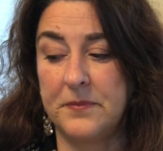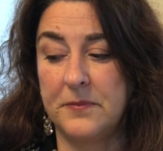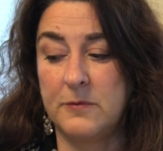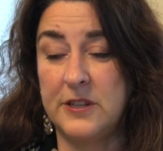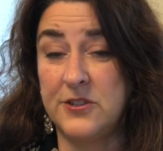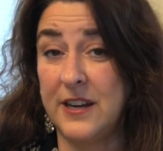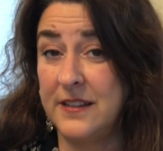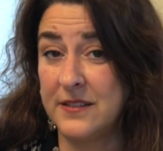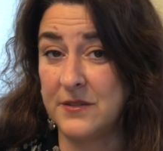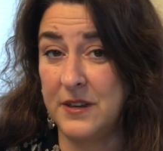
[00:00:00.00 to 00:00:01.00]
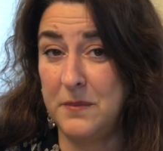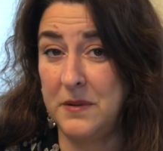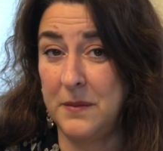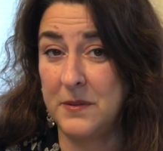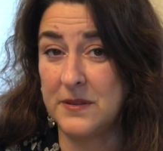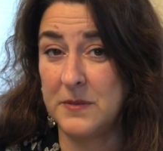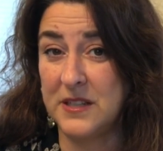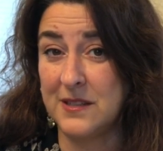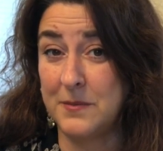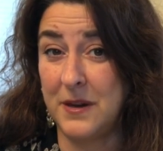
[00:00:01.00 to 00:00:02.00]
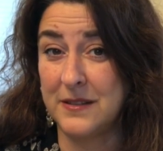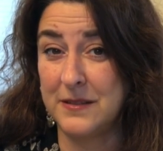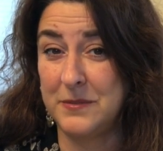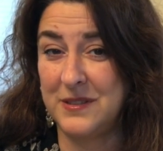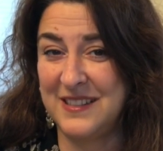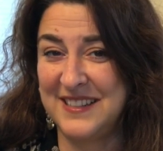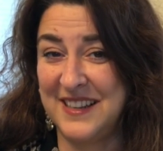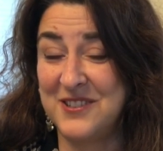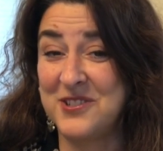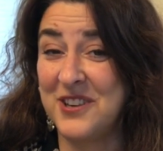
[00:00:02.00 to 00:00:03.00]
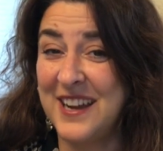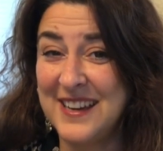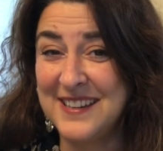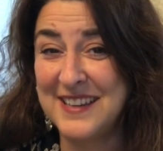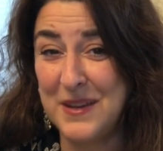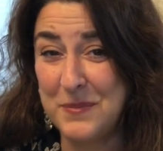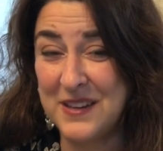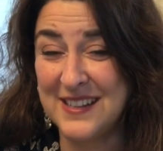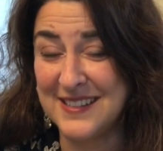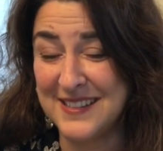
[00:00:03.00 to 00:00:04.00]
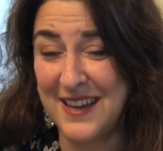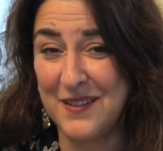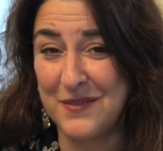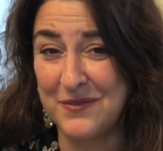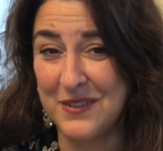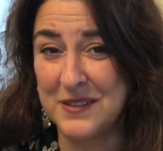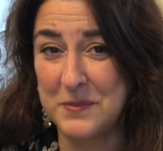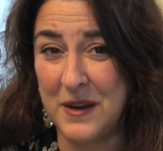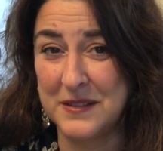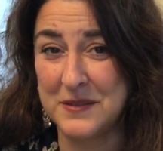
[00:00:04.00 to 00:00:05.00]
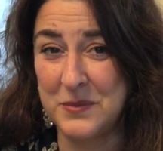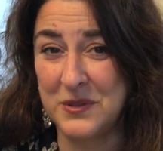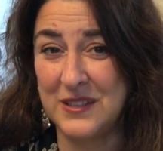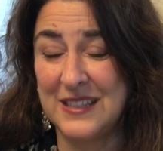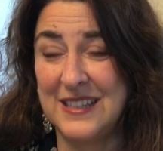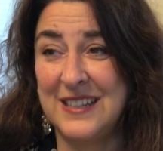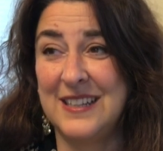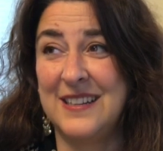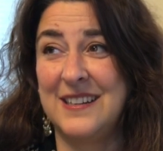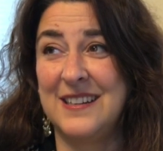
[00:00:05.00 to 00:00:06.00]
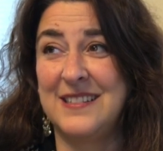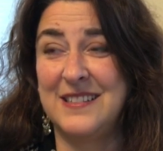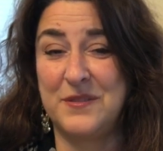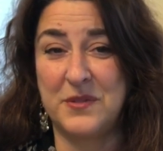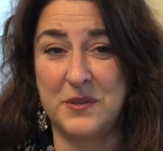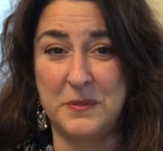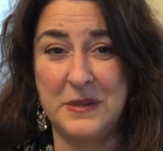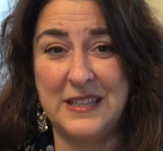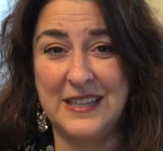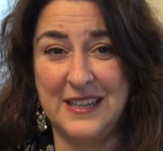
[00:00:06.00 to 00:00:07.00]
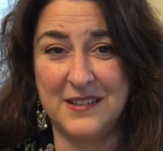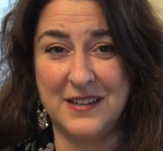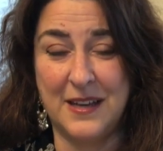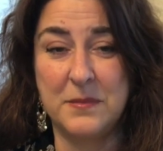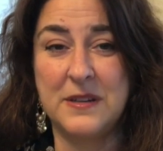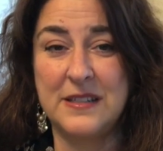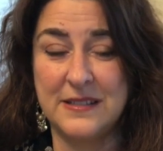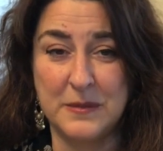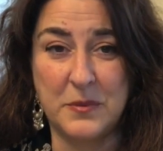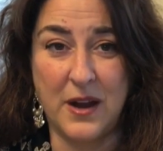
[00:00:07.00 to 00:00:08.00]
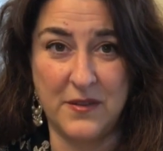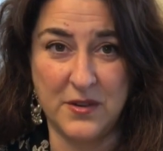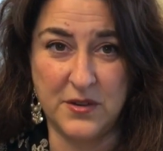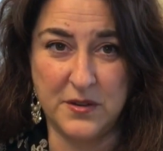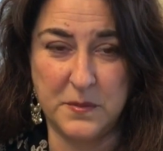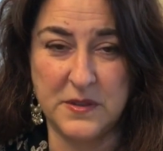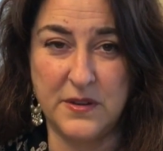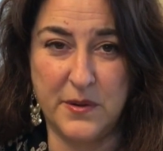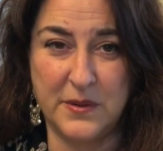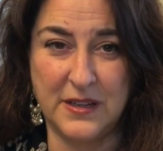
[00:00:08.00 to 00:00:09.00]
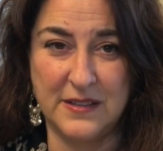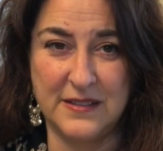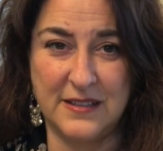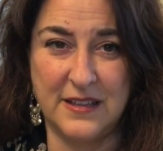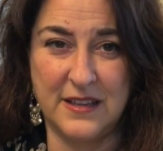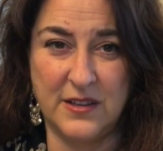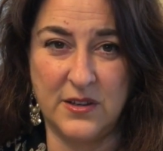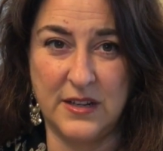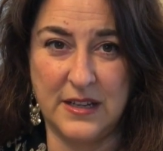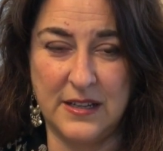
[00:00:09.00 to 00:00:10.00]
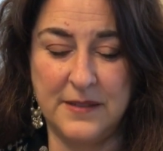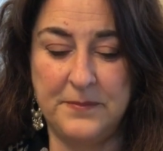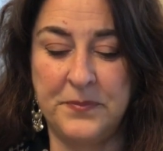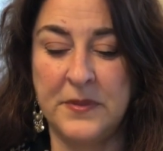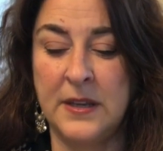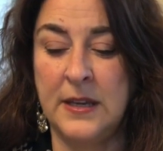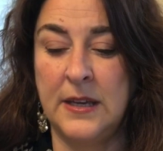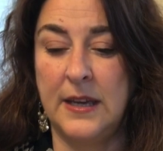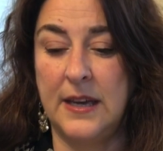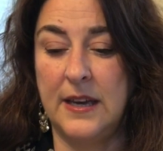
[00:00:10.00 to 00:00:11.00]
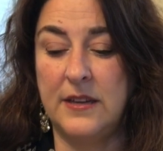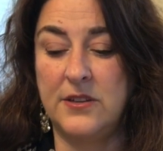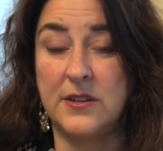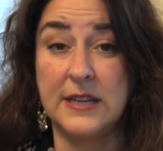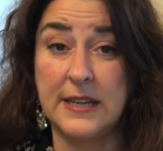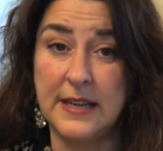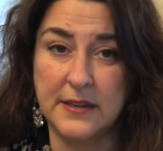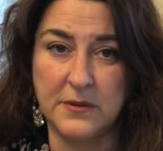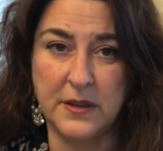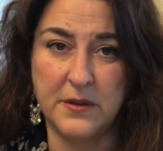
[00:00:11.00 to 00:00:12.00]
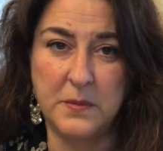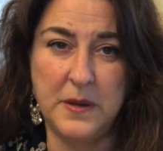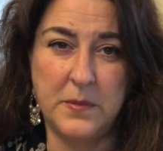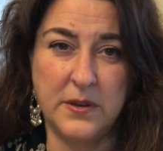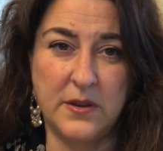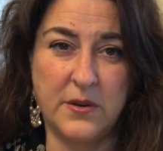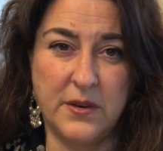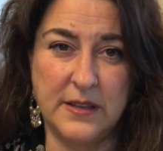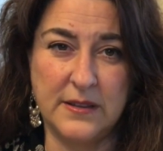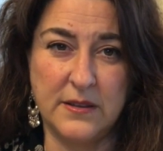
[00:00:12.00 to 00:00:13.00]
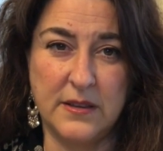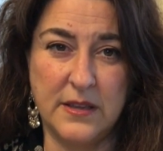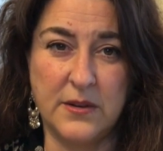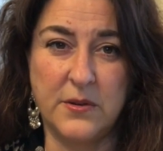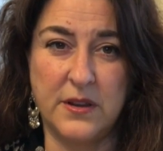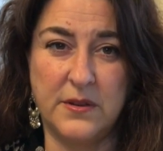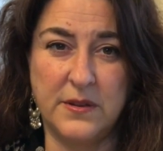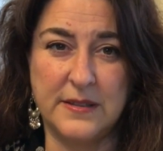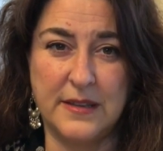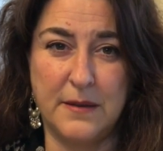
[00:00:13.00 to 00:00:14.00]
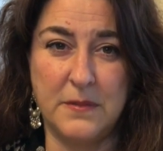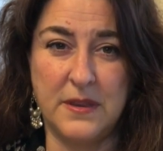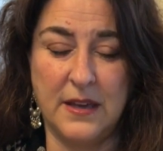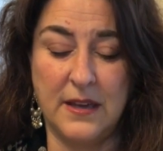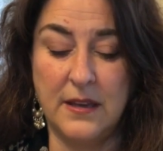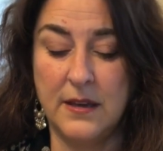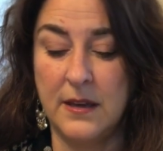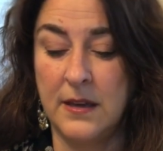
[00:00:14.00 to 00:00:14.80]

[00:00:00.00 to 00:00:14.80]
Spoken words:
We try and screen people as much as possible and try and keep it as safe as possible. It's difficult being the internet, but it is a private group, so no one can see that you're in it. and you can connect with other people that are going through the same thing.